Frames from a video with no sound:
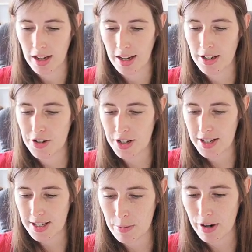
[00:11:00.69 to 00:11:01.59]
And as
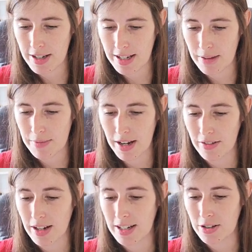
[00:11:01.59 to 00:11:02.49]
see, price came
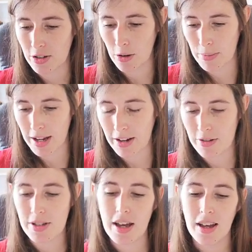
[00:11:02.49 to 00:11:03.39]
down and it stopped me
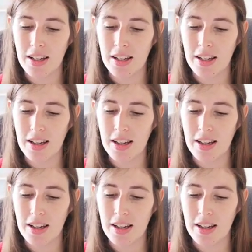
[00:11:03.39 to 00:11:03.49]
out.